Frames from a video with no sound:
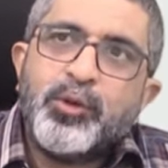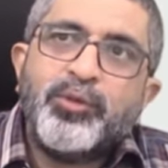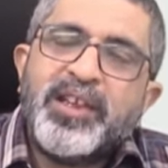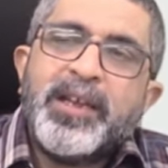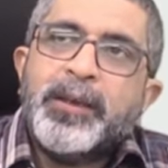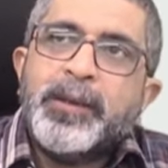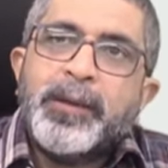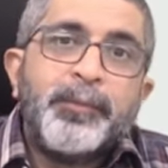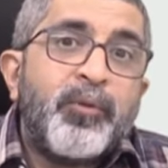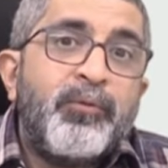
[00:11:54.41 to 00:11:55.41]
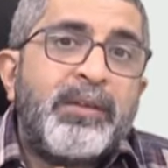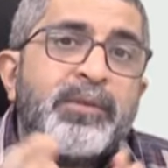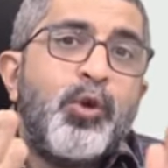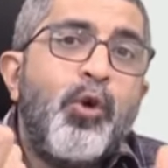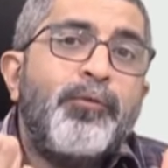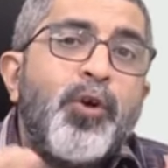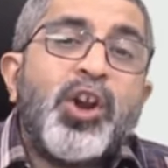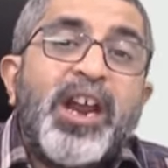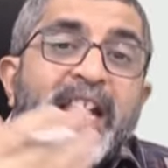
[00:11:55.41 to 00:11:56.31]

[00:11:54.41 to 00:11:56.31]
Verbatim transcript: You see, when we go for